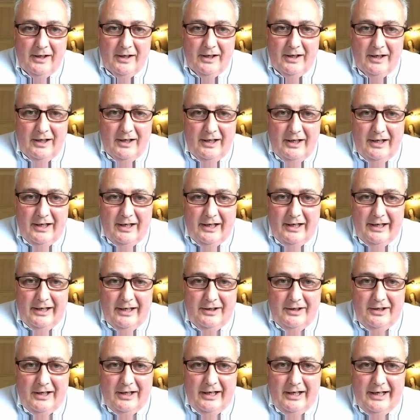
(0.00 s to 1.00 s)

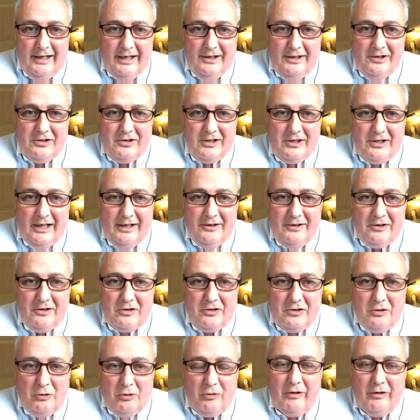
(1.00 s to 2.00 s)
I understand the
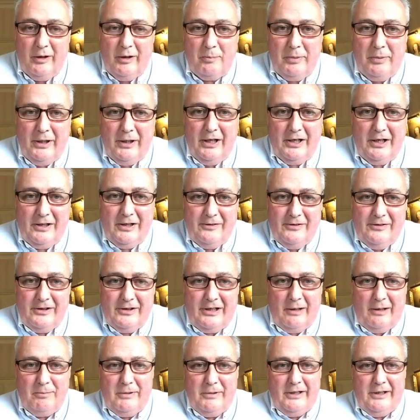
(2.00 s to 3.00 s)
story appeared in the
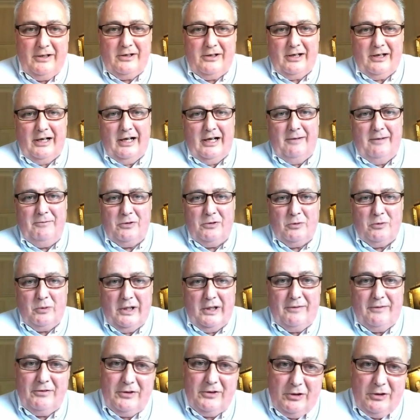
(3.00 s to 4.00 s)
Dublin Times or
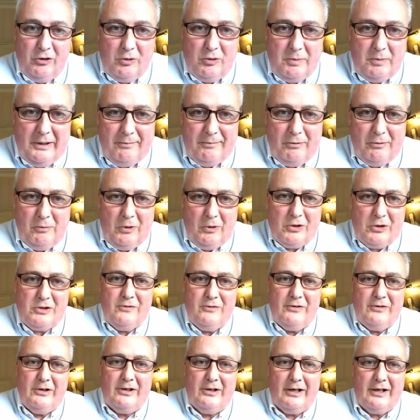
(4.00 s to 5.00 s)
whatever the newspaper was of
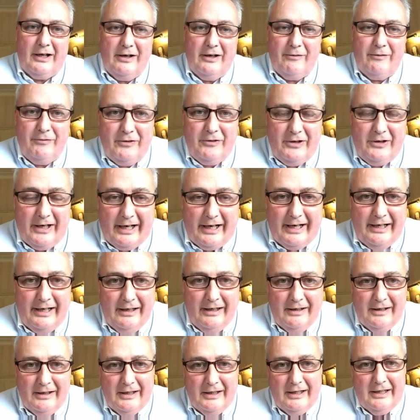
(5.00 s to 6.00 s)
the day
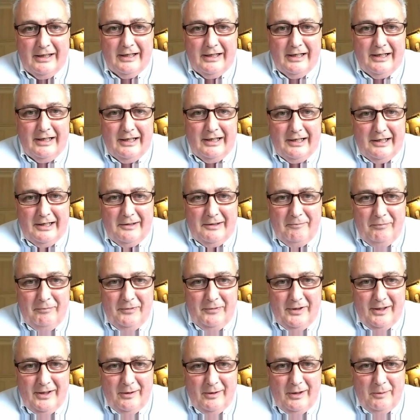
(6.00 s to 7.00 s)

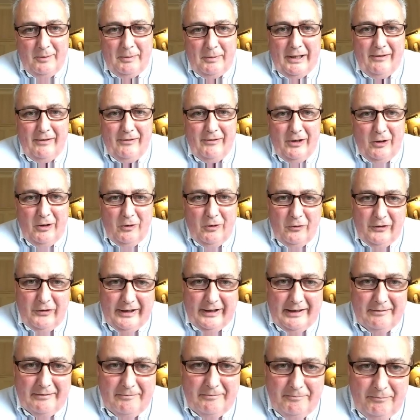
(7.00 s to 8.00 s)
about the whole thing.